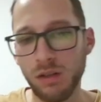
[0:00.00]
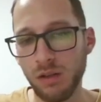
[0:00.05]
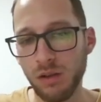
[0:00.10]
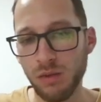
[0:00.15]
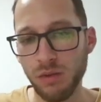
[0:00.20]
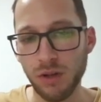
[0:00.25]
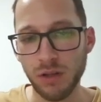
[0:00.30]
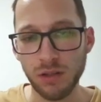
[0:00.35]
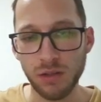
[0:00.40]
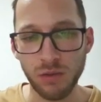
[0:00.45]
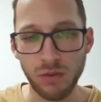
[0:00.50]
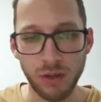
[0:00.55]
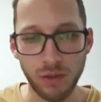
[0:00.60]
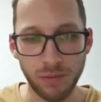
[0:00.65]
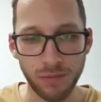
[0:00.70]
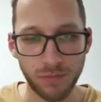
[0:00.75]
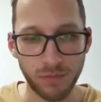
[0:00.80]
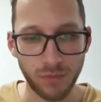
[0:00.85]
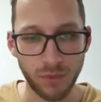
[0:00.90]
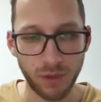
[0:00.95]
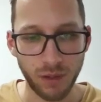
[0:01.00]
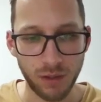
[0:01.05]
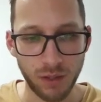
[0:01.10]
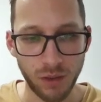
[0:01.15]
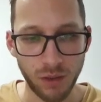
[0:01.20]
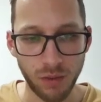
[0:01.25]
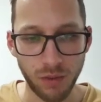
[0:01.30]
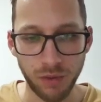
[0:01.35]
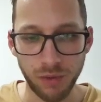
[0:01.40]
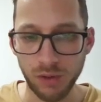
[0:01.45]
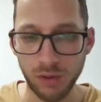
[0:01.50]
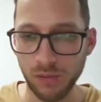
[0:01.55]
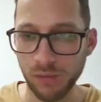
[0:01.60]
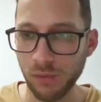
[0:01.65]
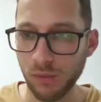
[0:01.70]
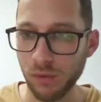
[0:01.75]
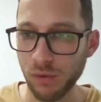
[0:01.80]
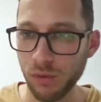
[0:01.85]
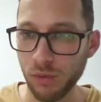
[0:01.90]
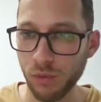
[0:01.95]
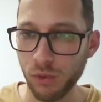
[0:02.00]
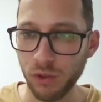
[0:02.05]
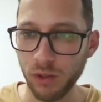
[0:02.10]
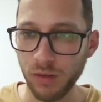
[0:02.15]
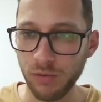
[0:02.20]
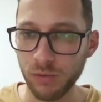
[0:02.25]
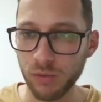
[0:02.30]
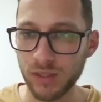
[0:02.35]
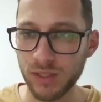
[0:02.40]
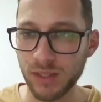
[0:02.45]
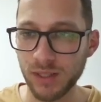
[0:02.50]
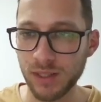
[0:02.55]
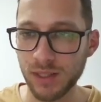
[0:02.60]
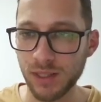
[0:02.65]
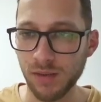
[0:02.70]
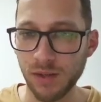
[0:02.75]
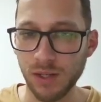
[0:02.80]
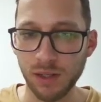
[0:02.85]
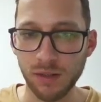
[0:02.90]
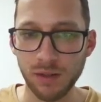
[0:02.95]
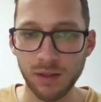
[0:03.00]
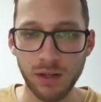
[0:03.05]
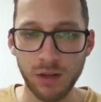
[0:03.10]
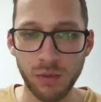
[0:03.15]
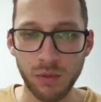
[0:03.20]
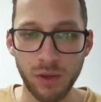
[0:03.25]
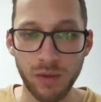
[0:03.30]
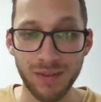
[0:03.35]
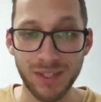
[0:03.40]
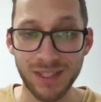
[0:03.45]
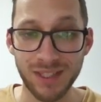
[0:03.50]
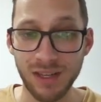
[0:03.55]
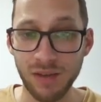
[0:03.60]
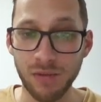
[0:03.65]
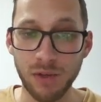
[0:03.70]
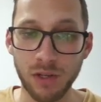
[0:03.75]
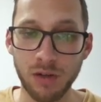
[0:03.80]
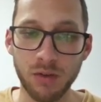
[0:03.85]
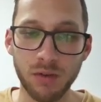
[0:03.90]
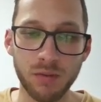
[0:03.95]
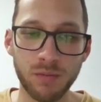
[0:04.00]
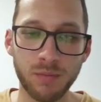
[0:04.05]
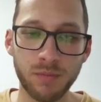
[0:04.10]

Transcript: Great, okay. Now 34, we're left with 6, 7, 8, 9. We have a 7 here.